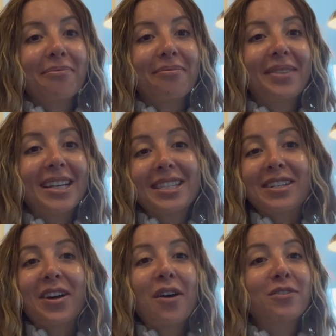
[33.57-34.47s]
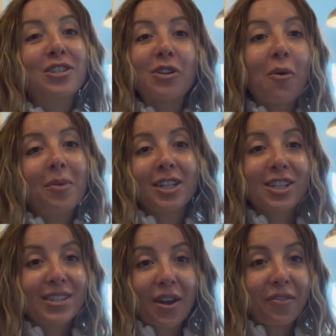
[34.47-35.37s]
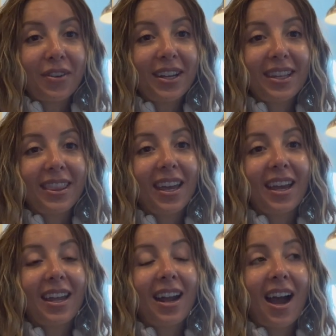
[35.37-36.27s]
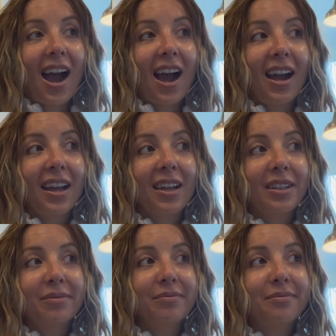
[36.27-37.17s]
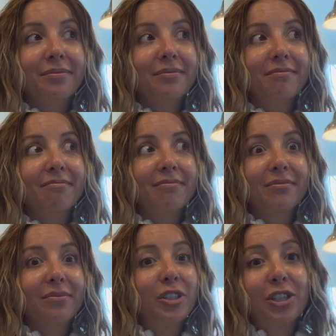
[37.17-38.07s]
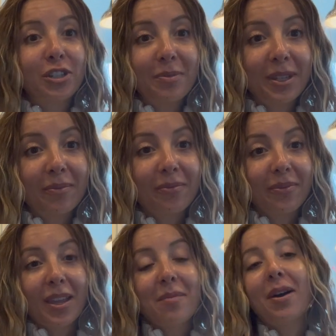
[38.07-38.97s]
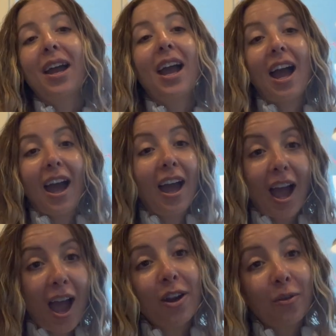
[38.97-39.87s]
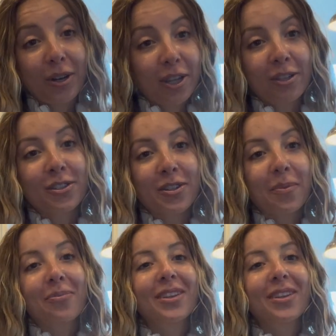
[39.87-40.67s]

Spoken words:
they still have so much stuff in it that I don't want to consume.